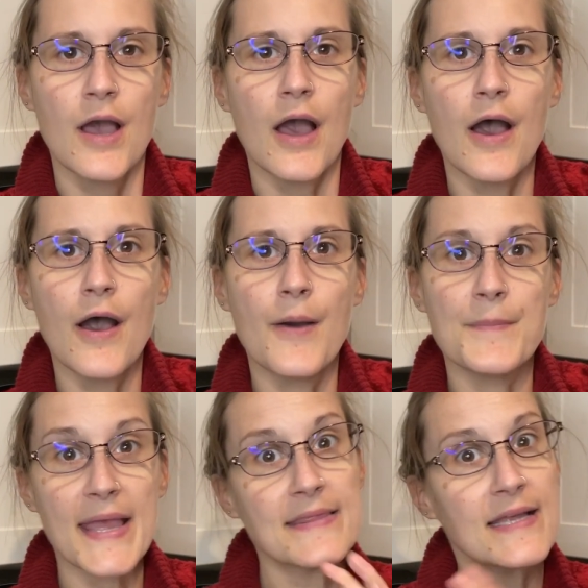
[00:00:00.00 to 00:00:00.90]

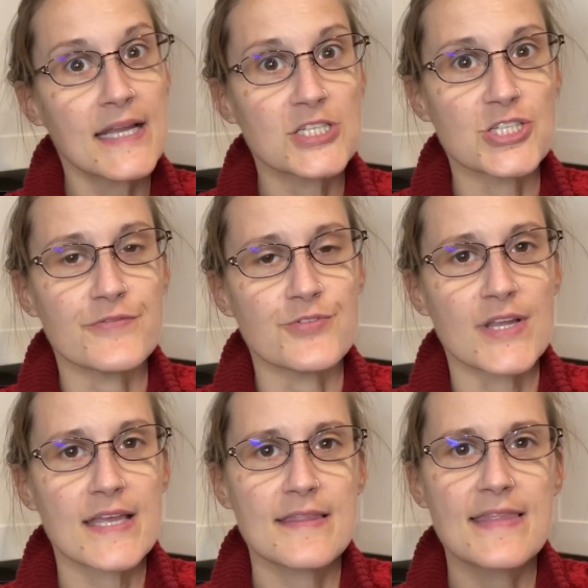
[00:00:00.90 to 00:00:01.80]
um, in the Ninja
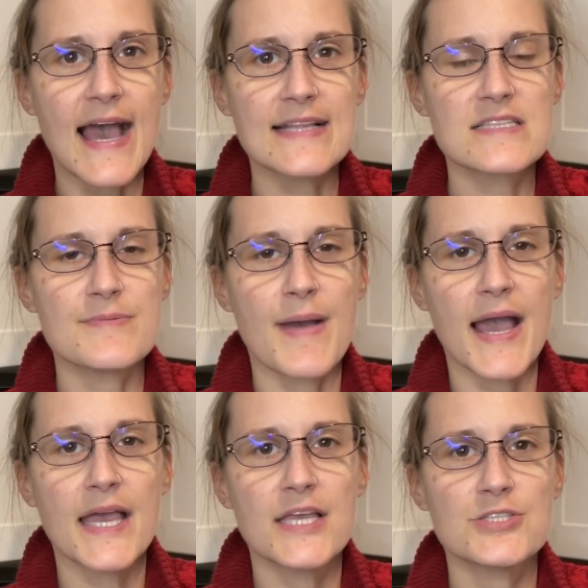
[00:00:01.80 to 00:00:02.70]
Foodi. That's
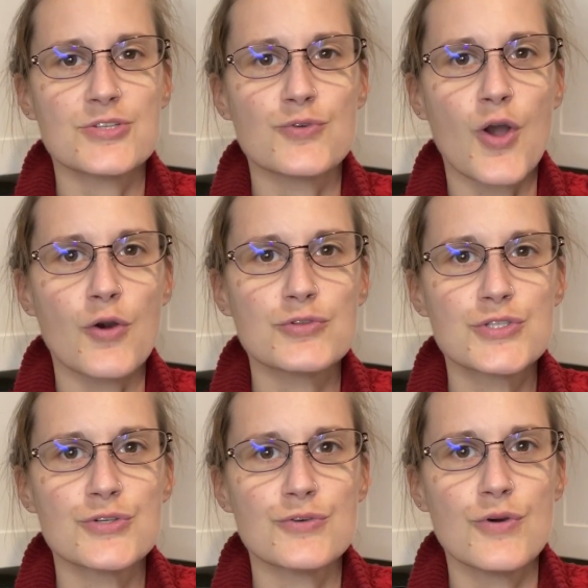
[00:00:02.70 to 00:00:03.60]
my
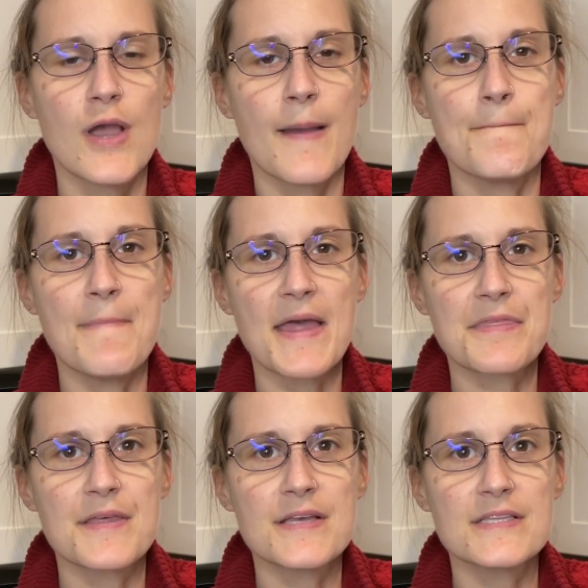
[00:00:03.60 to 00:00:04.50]
to-go-to
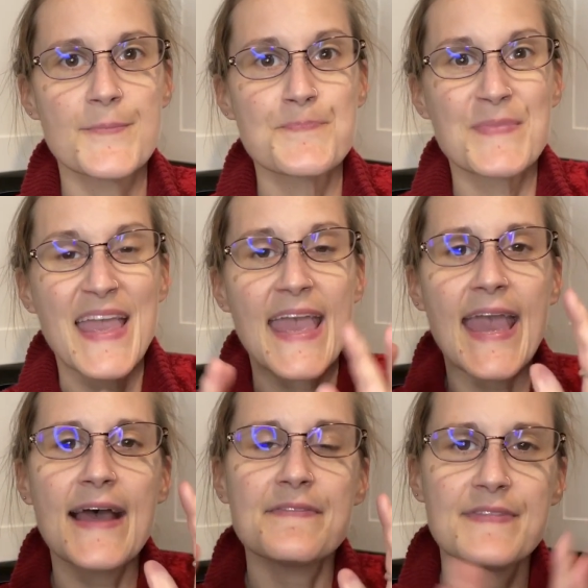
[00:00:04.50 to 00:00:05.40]
method.
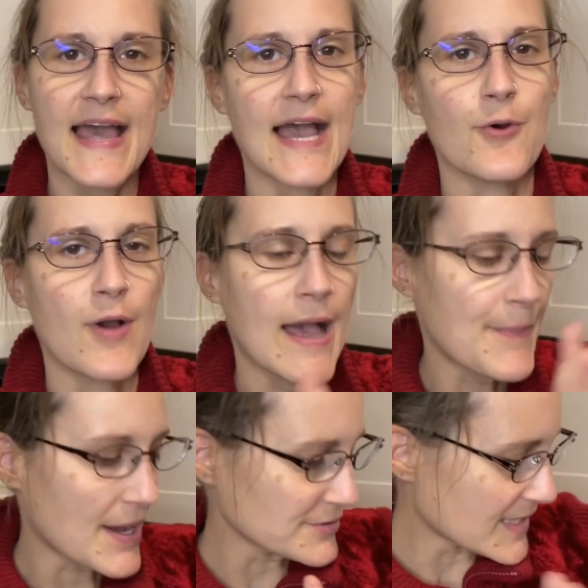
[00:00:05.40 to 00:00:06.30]
And now
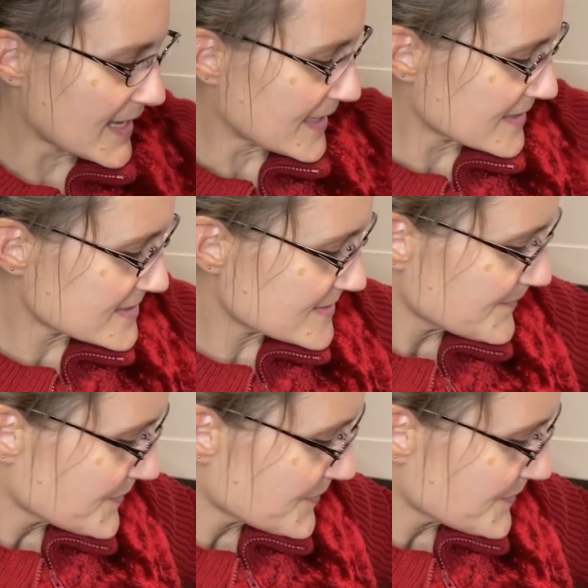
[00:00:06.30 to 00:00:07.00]
about eggs.